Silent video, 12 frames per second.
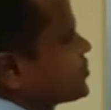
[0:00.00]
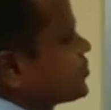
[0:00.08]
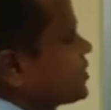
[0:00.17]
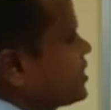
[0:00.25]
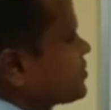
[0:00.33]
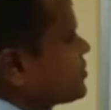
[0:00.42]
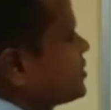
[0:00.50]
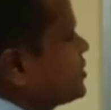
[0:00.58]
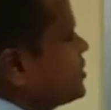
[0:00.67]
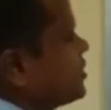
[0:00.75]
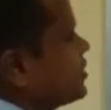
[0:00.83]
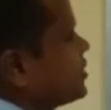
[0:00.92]
Okay,
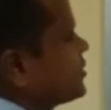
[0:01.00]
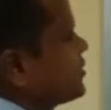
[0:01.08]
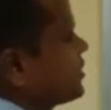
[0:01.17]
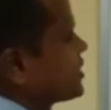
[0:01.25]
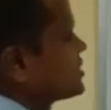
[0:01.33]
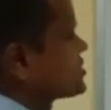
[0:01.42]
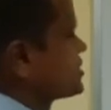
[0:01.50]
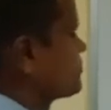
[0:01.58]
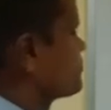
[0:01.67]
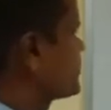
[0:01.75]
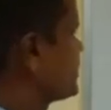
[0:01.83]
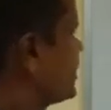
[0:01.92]
you can see
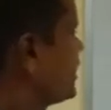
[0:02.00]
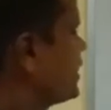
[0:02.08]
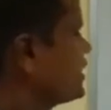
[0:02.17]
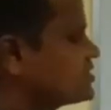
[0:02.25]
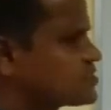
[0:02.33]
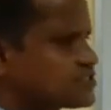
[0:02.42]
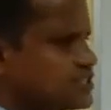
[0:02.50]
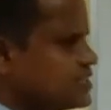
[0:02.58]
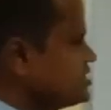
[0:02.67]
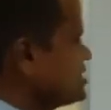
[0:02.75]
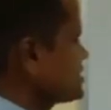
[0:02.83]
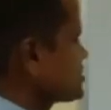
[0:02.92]
in
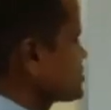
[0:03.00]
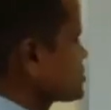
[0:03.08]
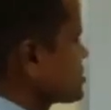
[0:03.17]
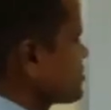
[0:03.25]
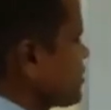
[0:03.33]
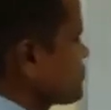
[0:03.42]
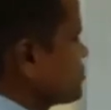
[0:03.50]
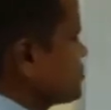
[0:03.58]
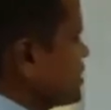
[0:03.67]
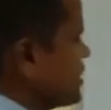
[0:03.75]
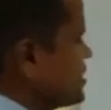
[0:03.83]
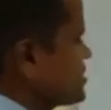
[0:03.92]
CGS system of
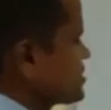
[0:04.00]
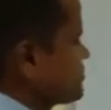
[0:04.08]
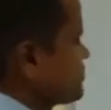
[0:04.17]
units,